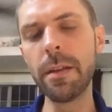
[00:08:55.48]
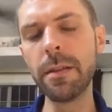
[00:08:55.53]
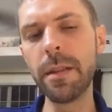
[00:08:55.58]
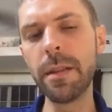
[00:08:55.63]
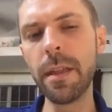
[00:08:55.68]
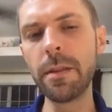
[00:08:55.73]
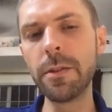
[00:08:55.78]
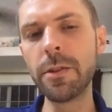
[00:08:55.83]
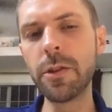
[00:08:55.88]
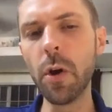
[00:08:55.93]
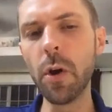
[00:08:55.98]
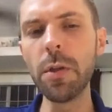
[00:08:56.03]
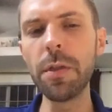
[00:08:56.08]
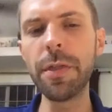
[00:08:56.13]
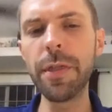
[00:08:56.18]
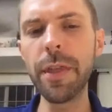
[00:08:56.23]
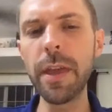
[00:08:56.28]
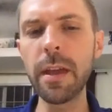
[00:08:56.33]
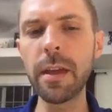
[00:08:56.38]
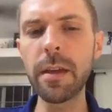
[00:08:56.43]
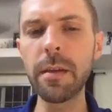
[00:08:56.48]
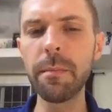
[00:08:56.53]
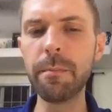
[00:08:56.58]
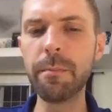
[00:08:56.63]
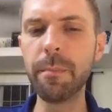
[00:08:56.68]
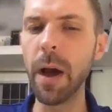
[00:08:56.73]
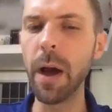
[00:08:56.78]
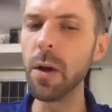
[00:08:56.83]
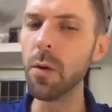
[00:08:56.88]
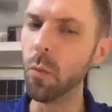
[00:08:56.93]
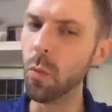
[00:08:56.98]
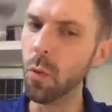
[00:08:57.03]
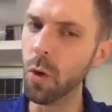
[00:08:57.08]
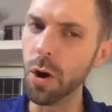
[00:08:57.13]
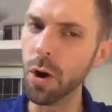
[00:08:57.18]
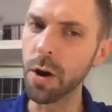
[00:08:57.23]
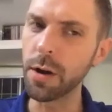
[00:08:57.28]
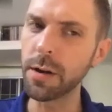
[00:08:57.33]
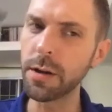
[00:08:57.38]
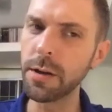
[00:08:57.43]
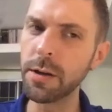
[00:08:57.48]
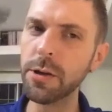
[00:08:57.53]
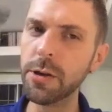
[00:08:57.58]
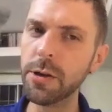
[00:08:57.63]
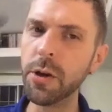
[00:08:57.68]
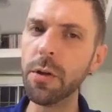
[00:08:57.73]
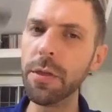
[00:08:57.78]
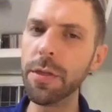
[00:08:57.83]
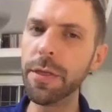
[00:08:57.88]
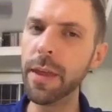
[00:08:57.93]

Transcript: Don't think by work, don't